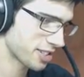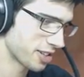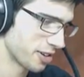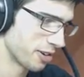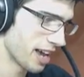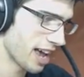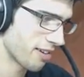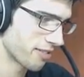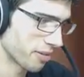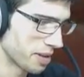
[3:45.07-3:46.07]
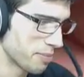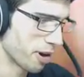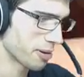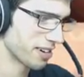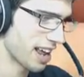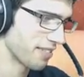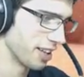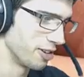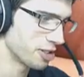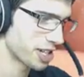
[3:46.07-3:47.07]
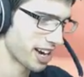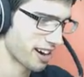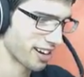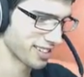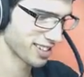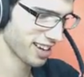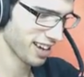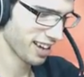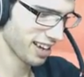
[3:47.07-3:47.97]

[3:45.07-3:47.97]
out to N from the Pokemon Evolutionaries.